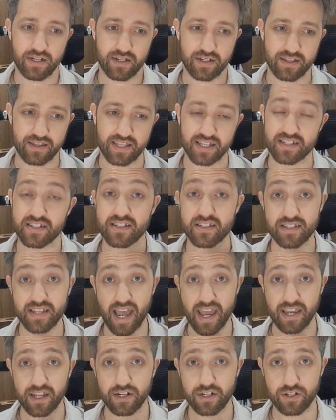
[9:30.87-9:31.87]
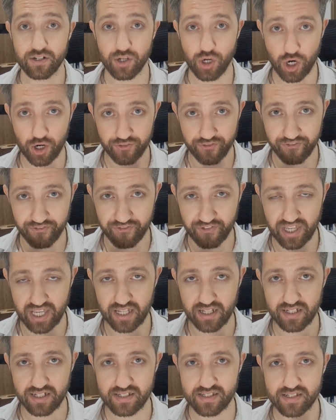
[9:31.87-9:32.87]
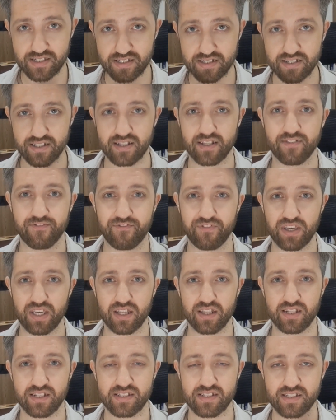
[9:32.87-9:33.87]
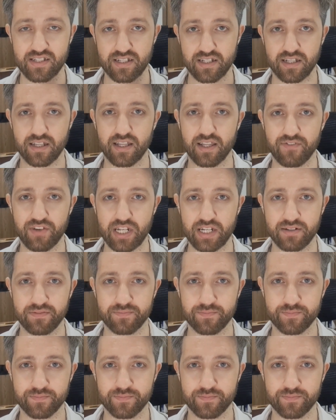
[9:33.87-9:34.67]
this state of fearless living.